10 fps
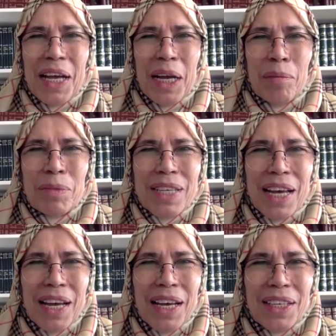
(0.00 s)

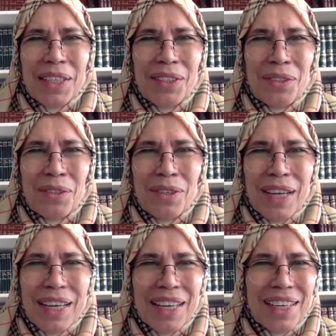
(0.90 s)
Hamza you,
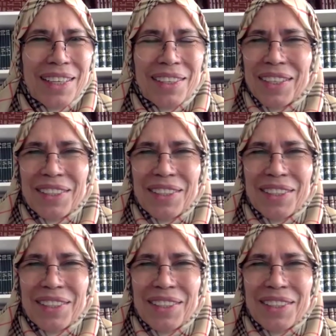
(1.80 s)
uh,